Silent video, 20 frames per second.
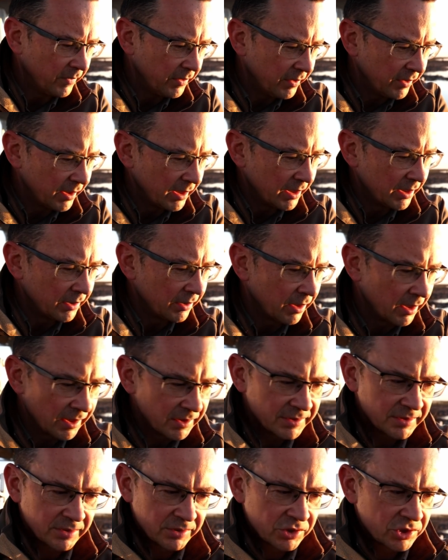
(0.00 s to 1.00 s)
Really
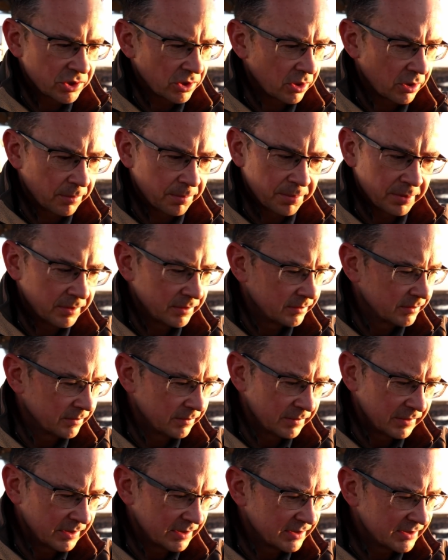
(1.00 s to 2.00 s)
nice and sharp,
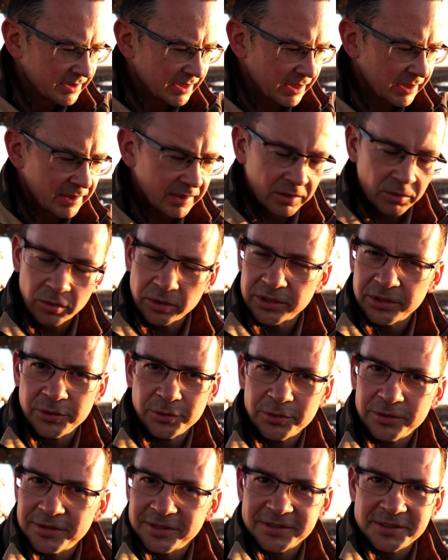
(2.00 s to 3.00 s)
exactly what
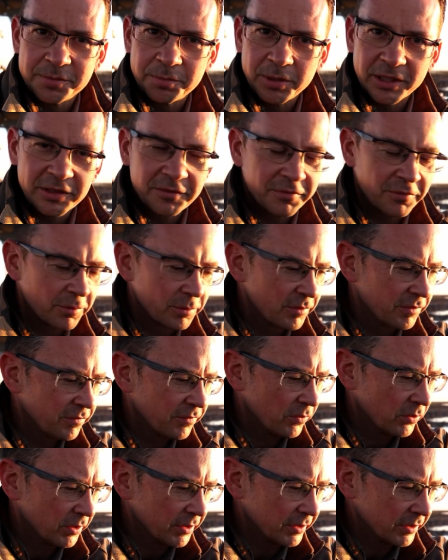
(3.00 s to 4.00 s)
you would expect from a
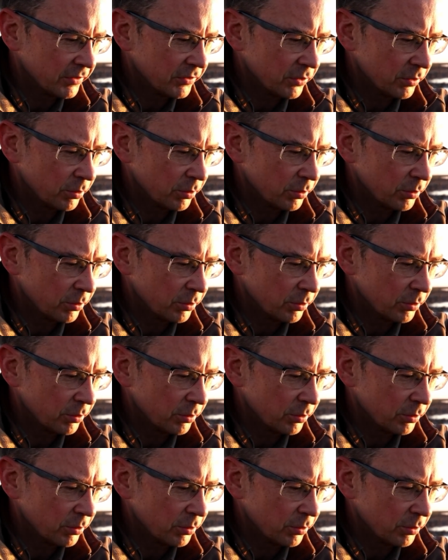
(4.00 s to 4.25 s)
400